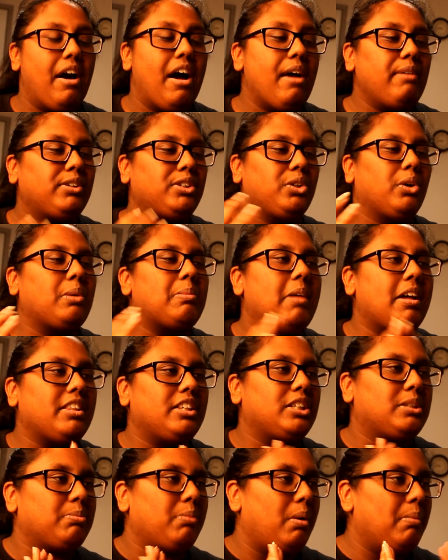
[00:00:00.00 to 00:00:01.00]
I would talk about
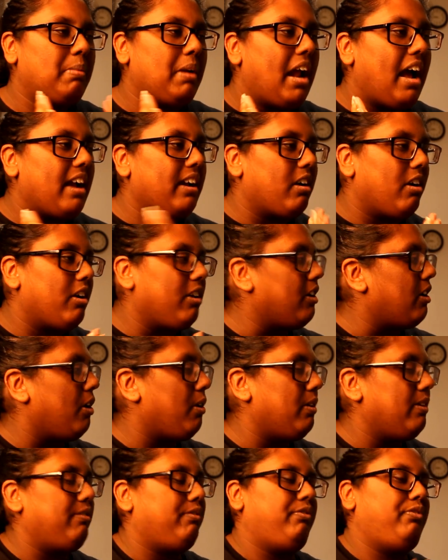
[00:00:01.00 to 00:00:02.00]
this more, but I gotta go
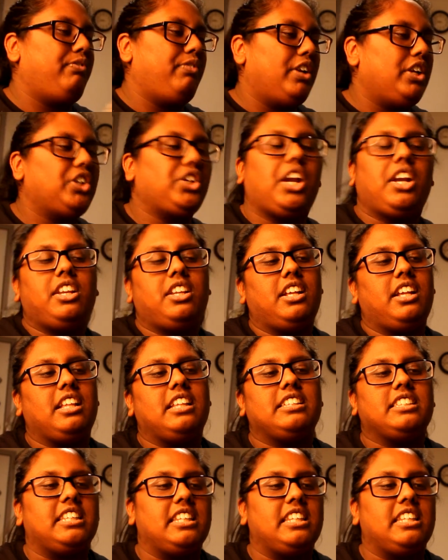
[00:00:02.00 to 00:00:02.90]
and finish editing this,